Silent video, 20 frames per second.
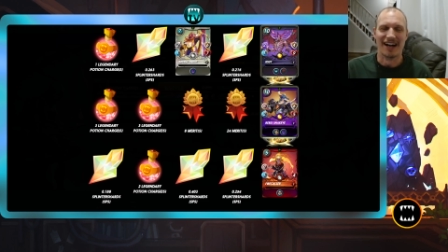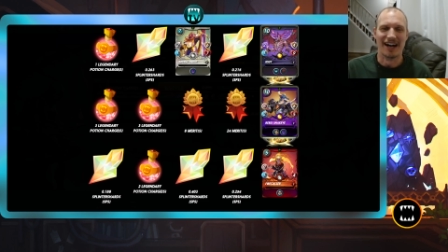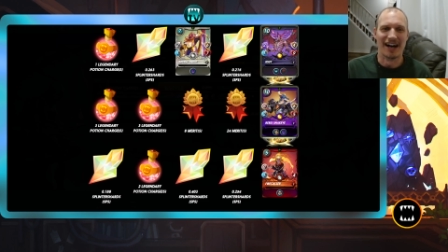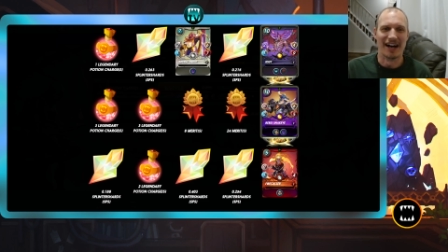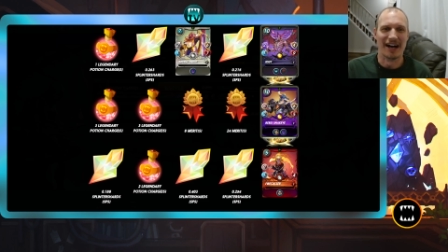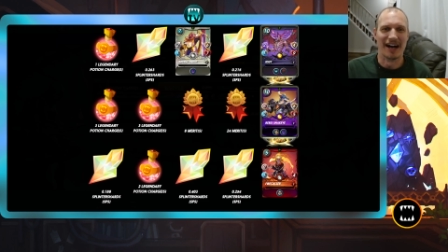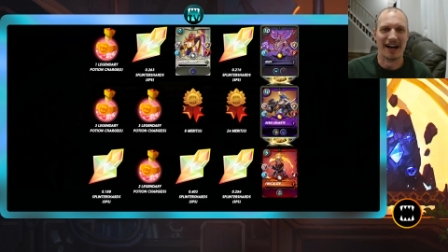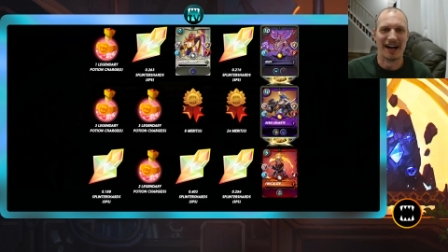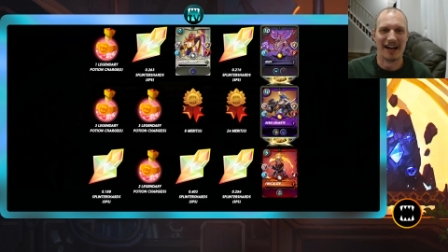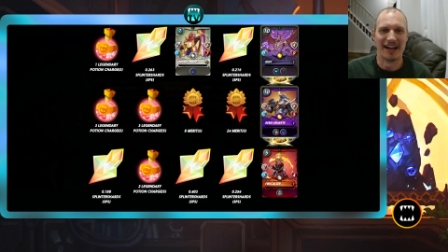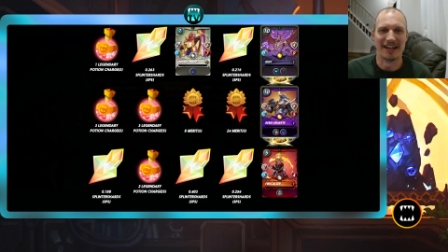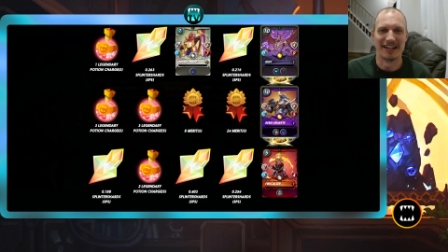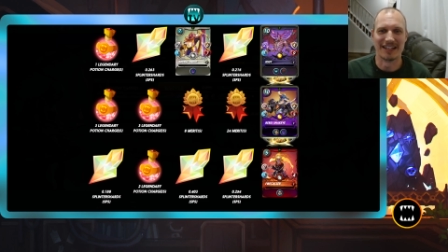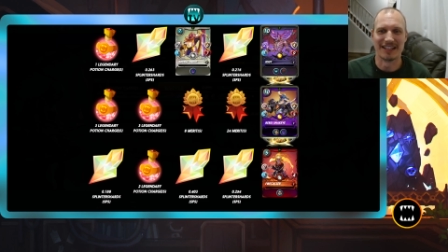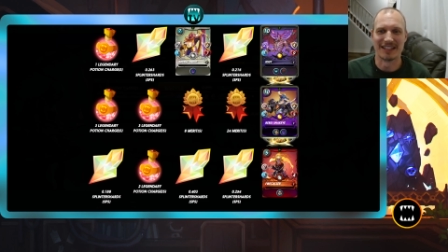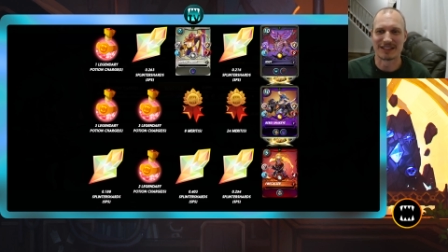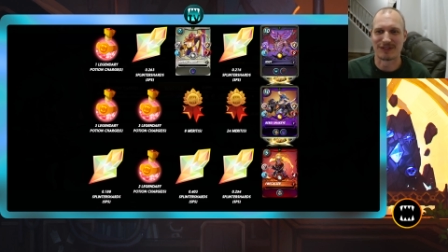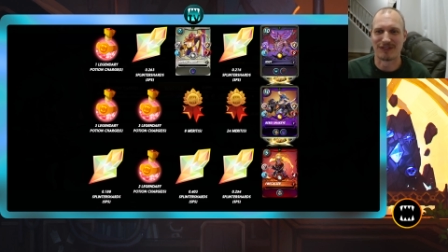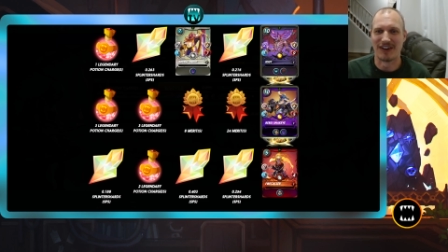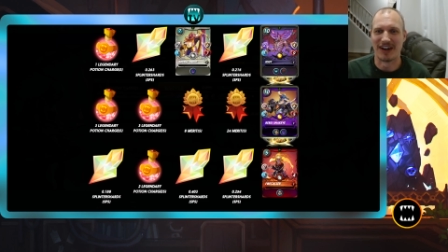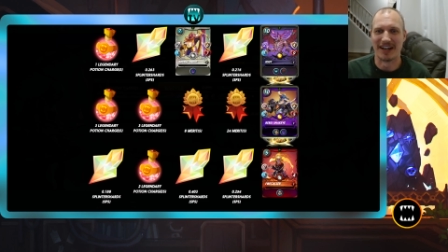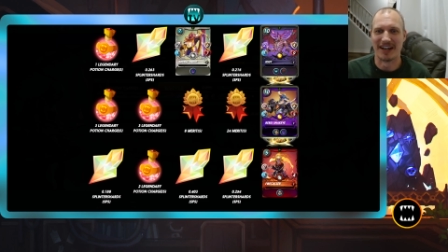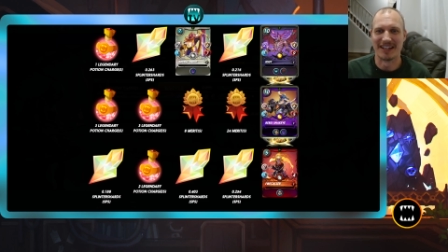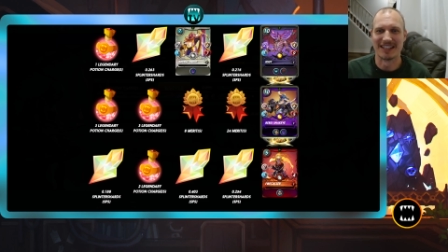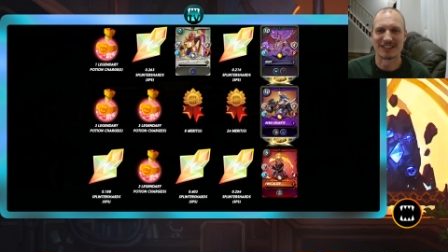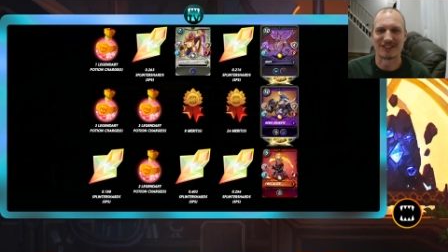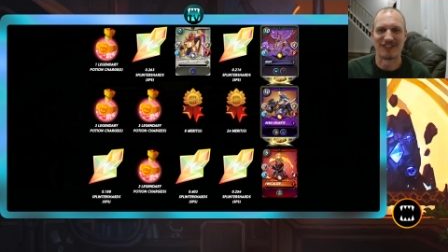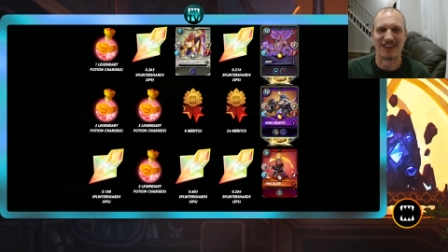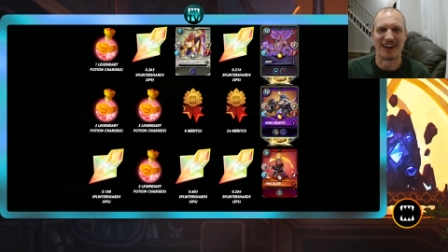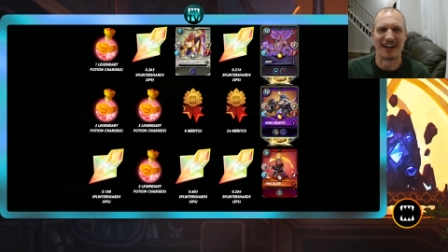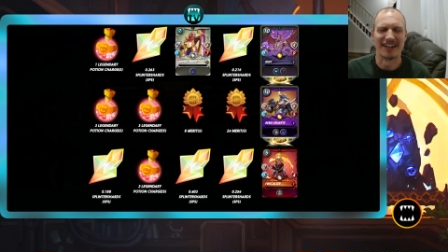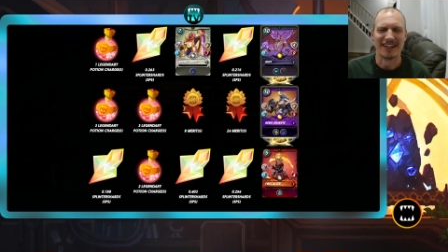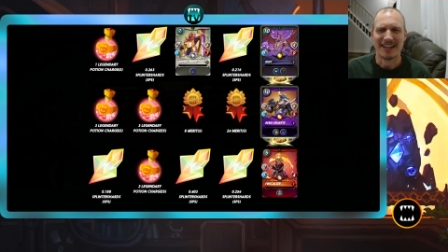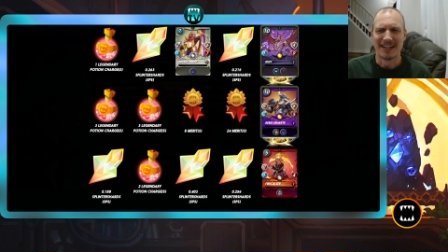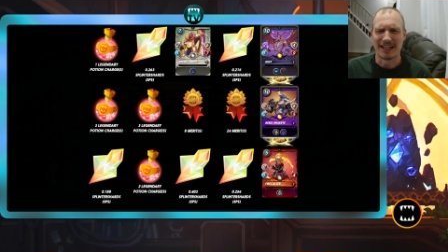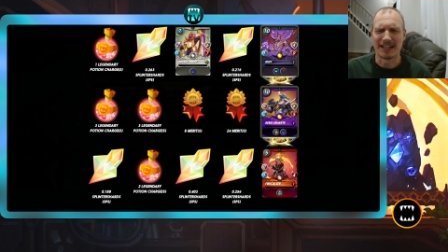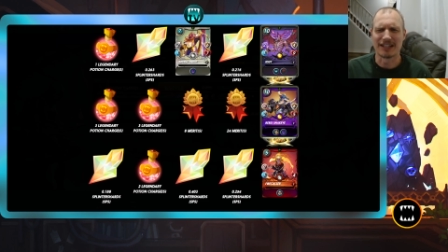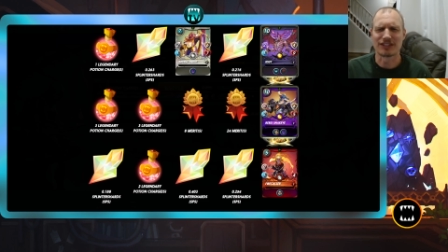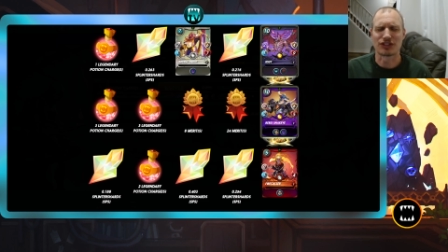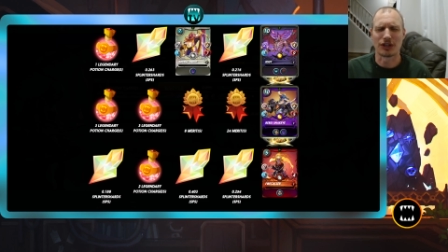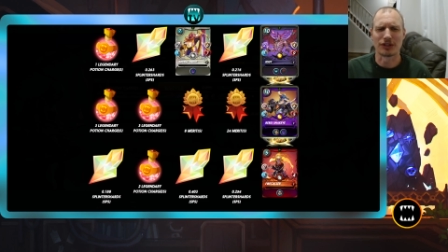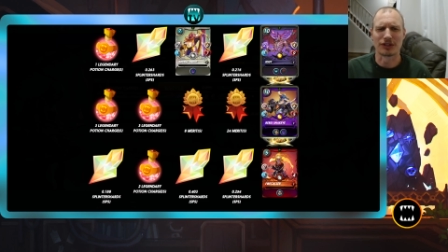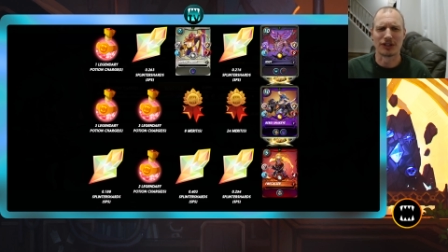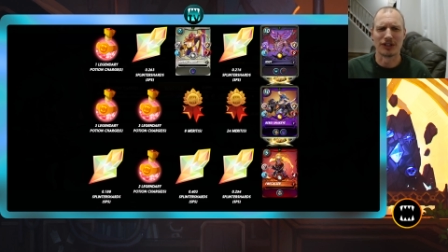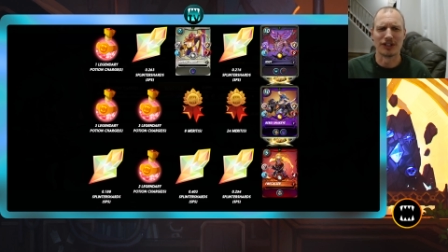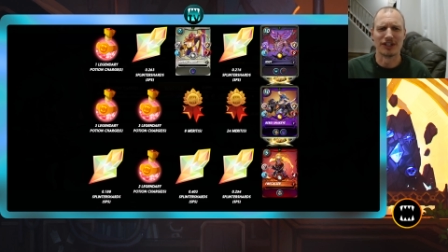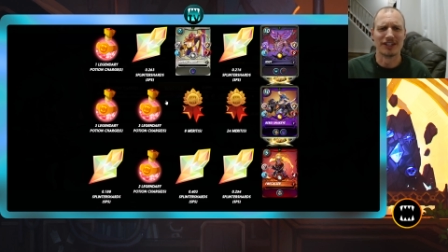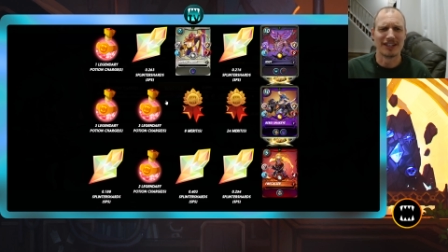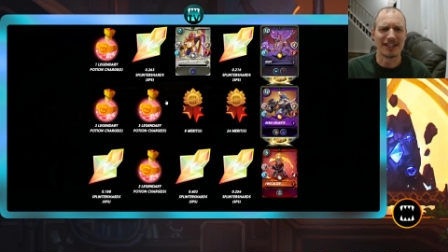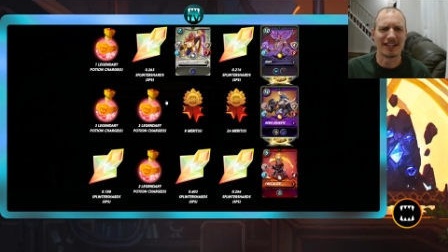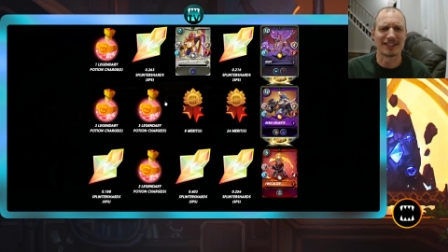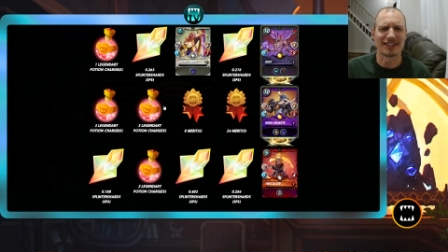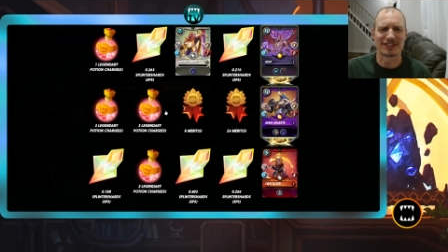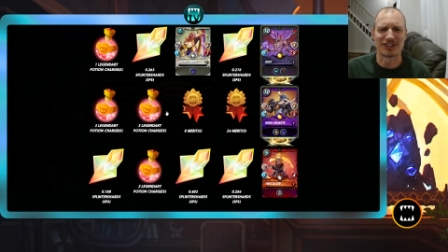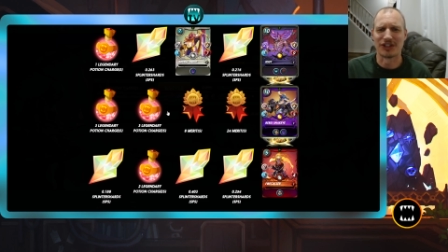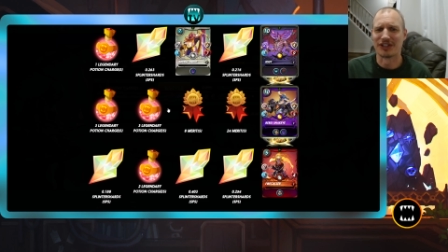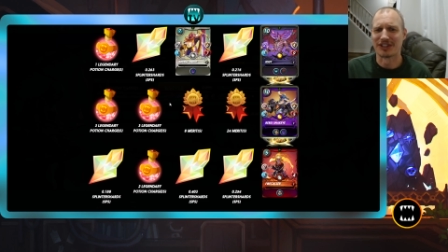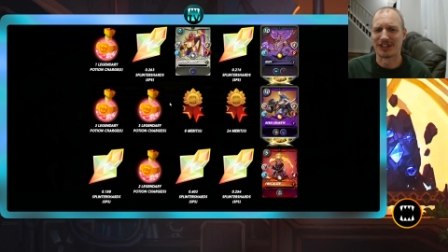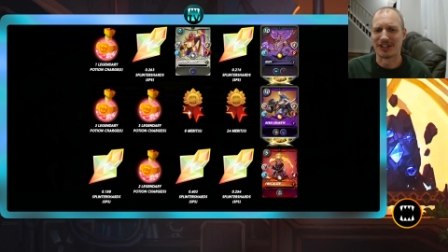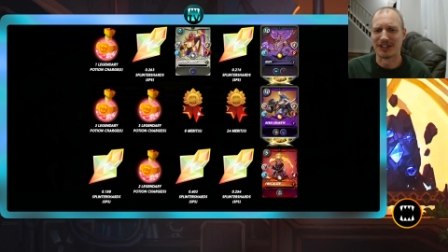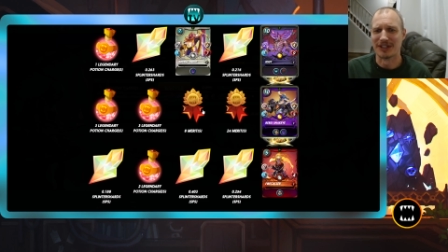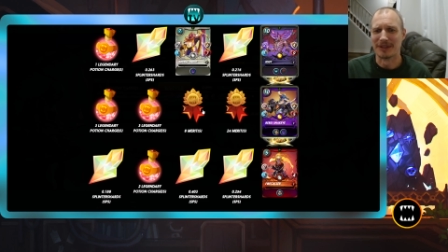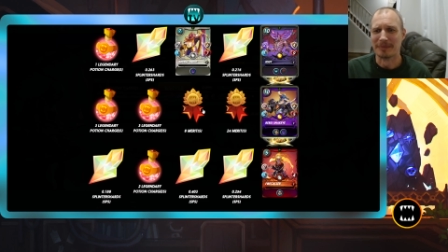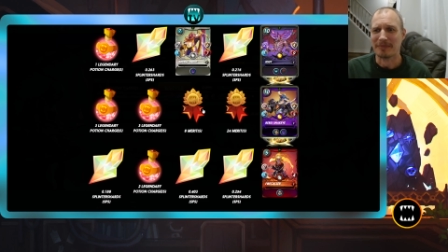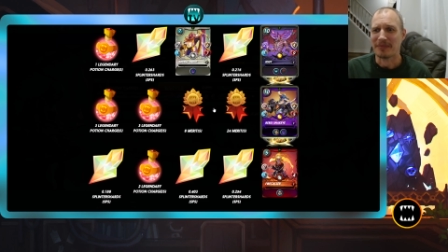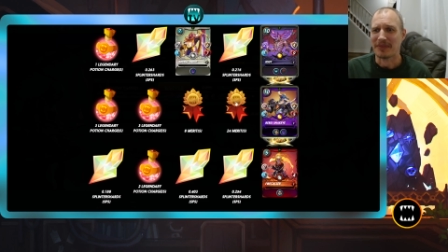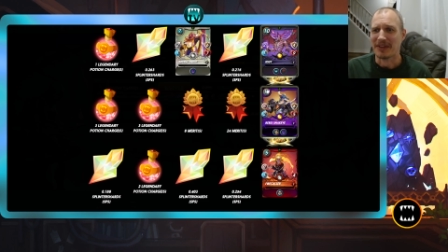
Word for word: uh, it's fine, it's fine, it's all good, it's all good.